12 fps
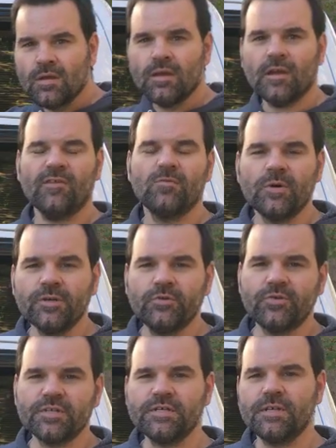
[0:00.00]
Hey everyone,
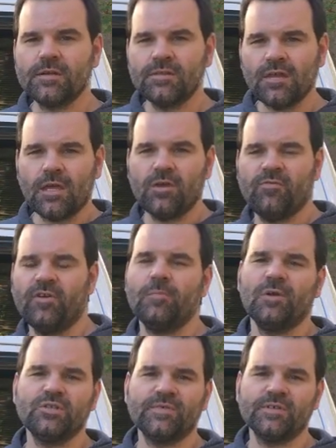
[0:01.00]
Chris here. Thank you very
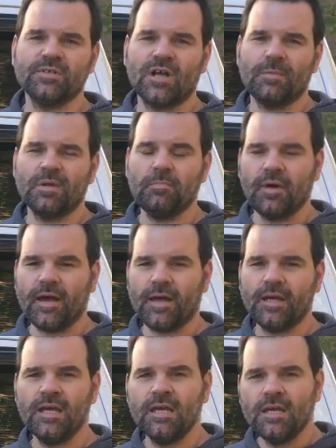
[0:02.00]
much for stopping by.